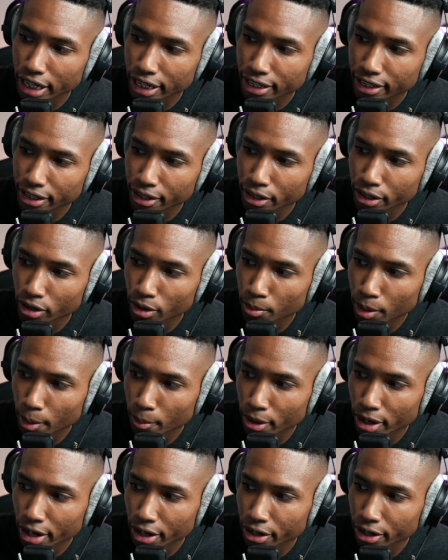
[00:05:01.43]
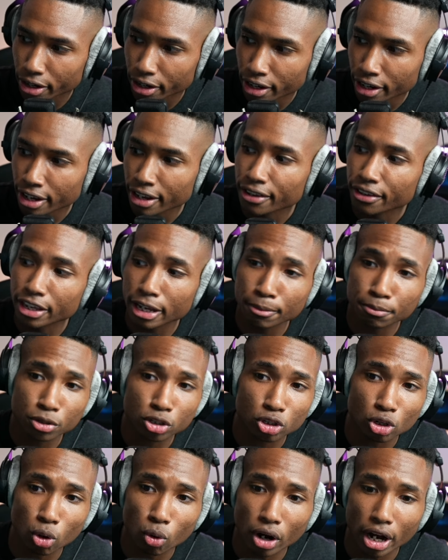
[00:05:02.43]
here on my monitor. Yep,
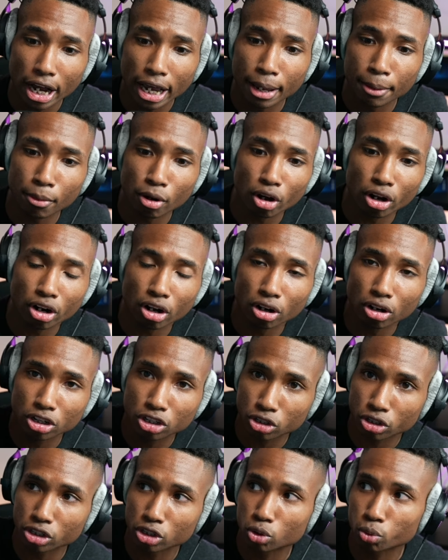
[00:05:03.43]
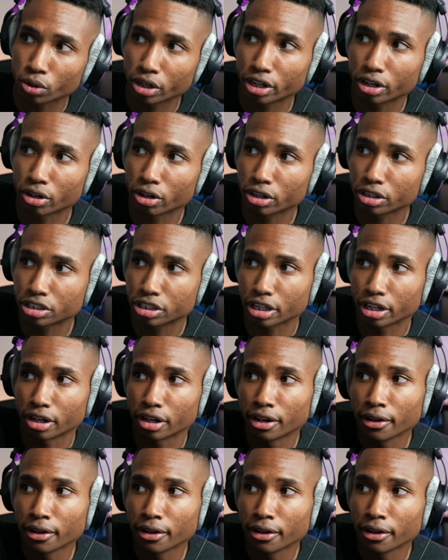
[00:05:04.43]
so I am on 120 hertz here.